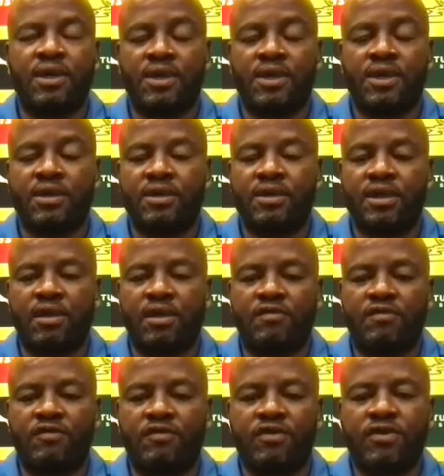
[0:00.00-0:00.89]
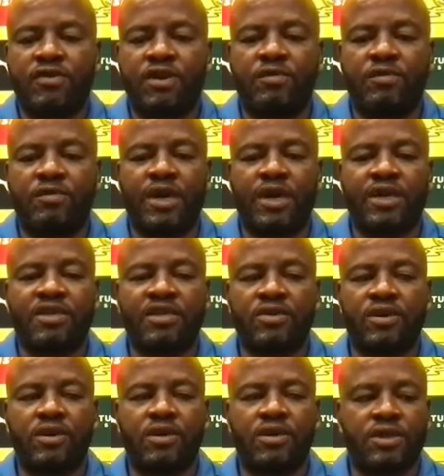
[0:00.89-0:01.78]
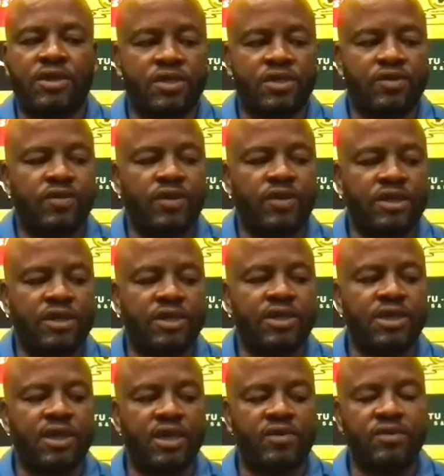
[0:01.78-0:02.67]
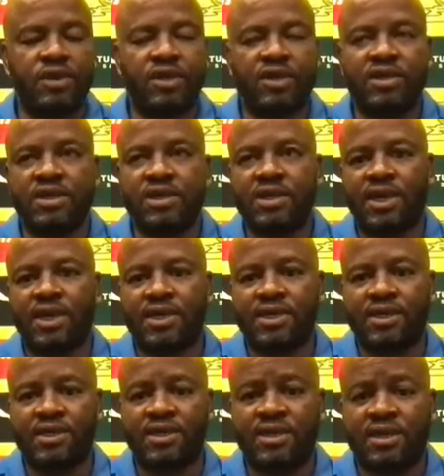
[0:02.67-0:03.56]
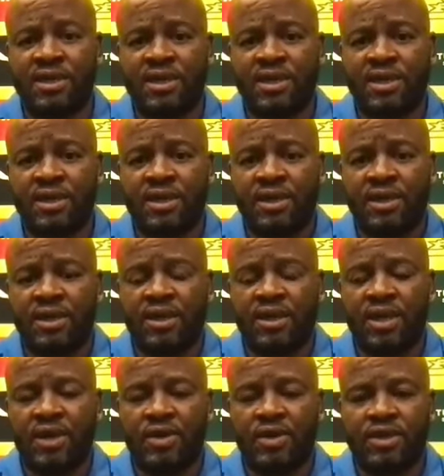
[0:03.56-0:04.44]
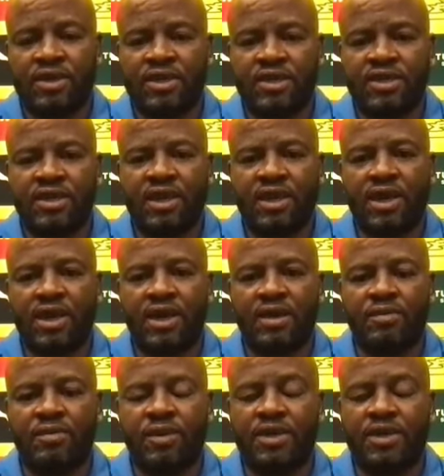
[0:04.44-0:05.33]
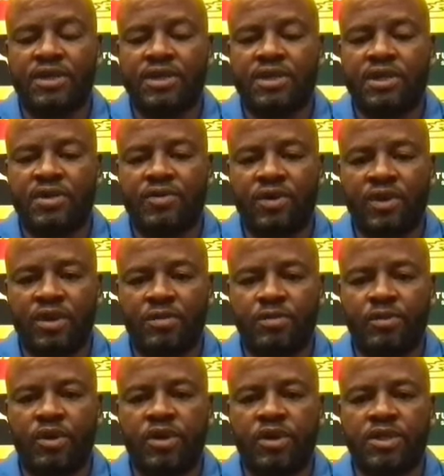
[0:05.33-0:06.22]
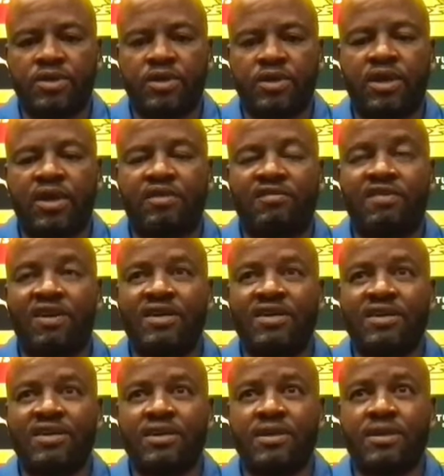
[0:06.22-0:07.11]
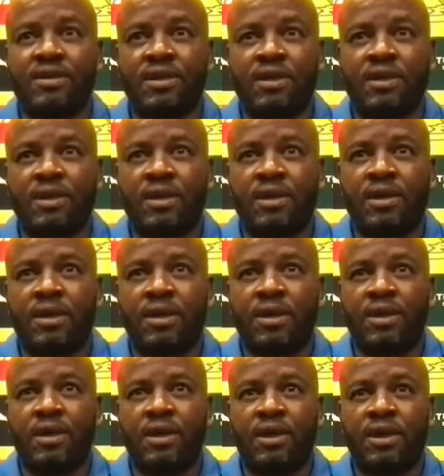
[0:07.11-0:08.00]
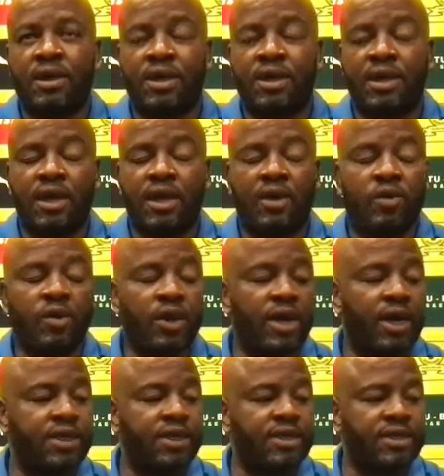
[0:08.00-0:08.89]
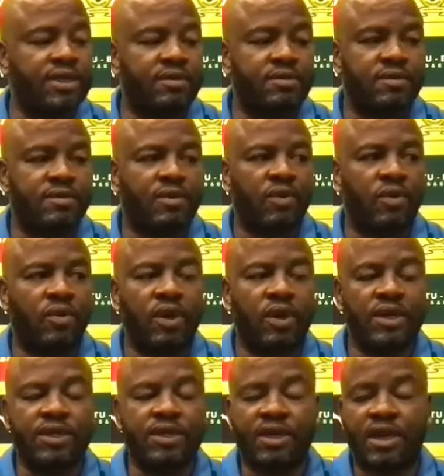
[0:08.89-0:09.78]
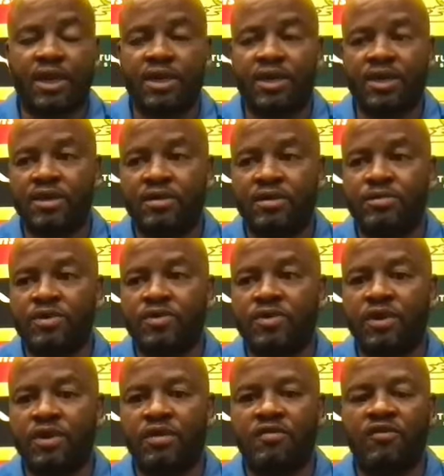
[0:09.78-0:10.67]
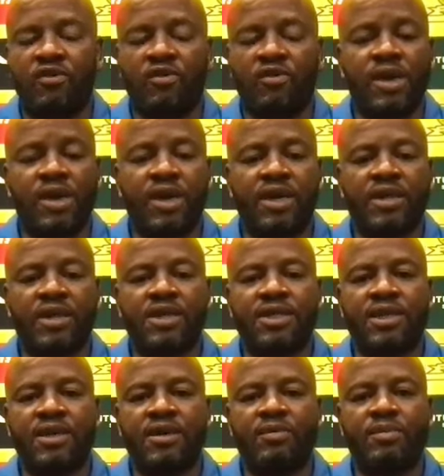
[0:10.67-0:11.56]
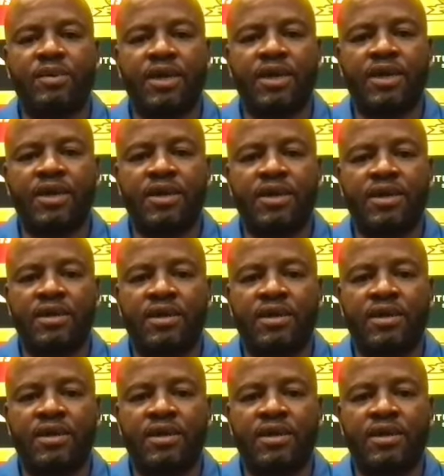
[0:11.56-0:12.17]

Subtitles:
and the unfortunate part is on situations that we had discussed in our tactical agreements, that when the ball is not covered, their wingers always run in between the fullback and the centre back,